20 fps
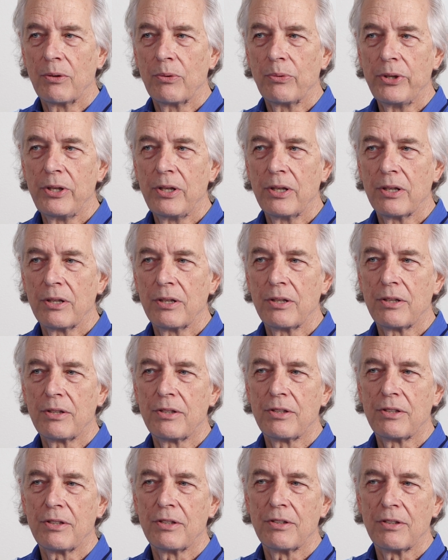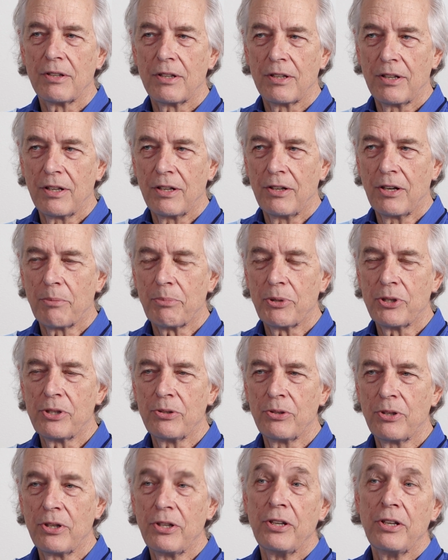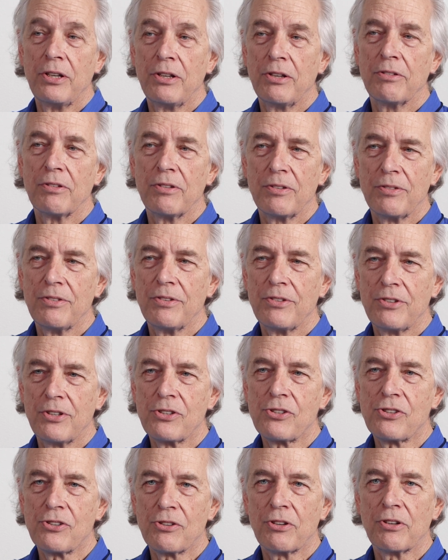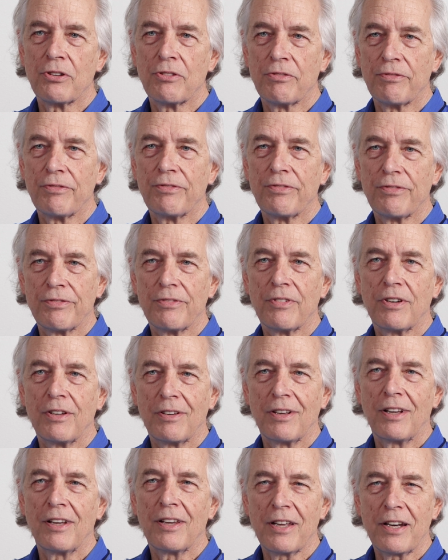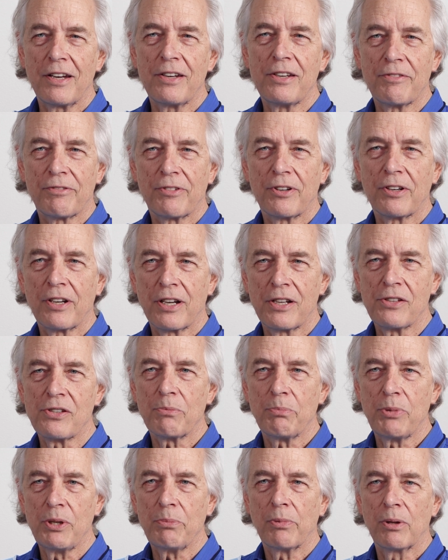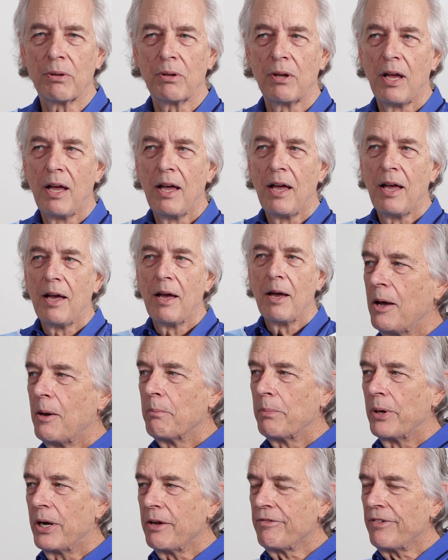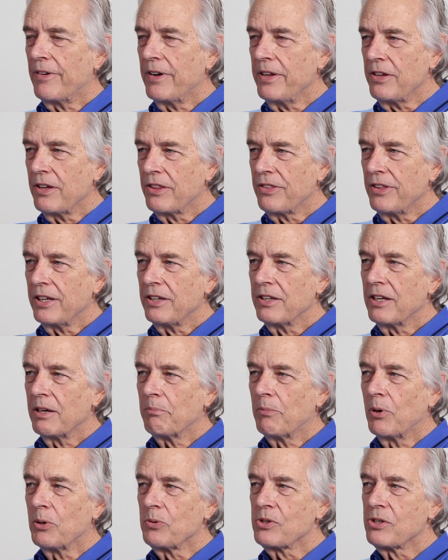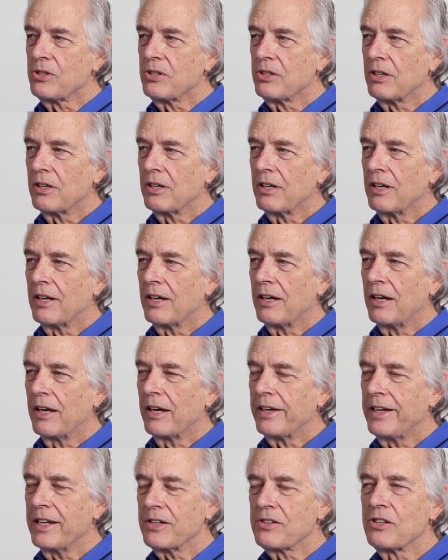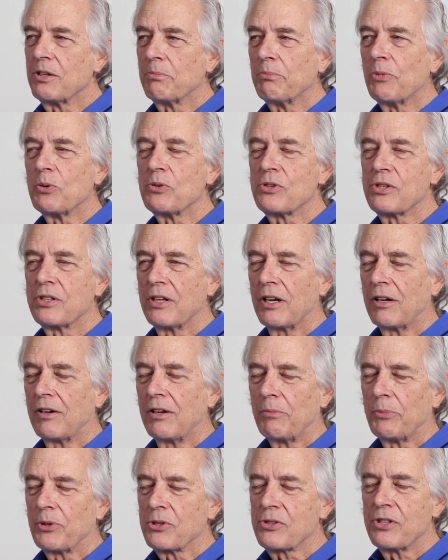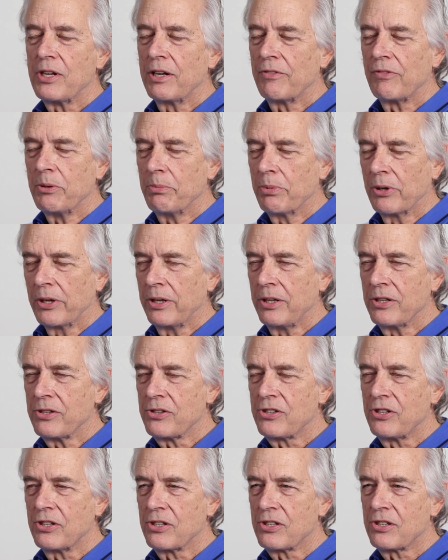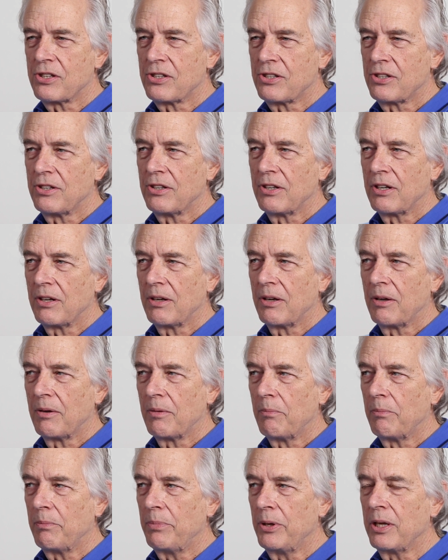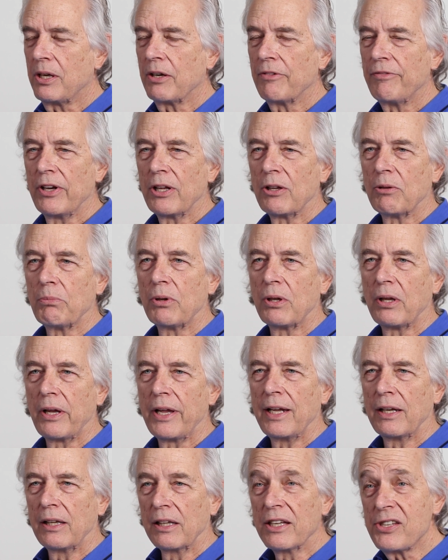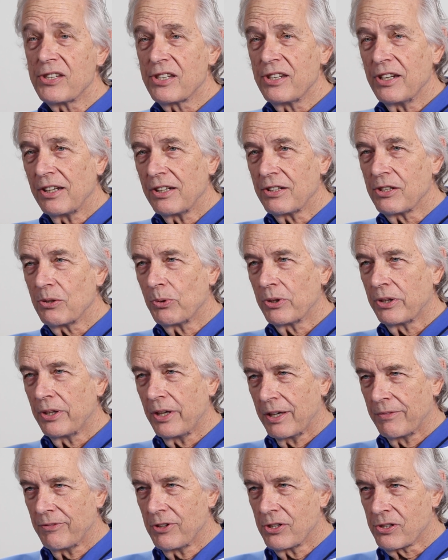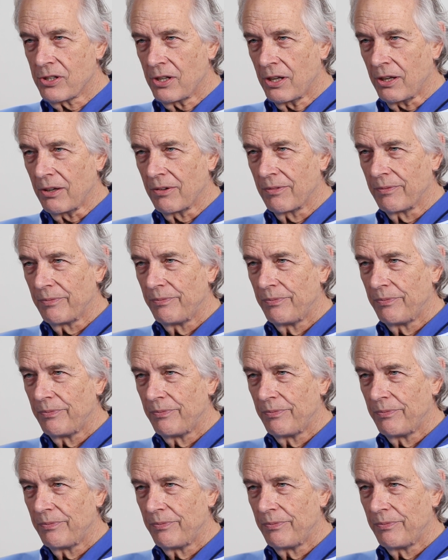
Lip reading: we get an opportunity to serve a lot of different kinds of people. But I find the thing that gets to almost everybody is just being available and listening to what they have to say,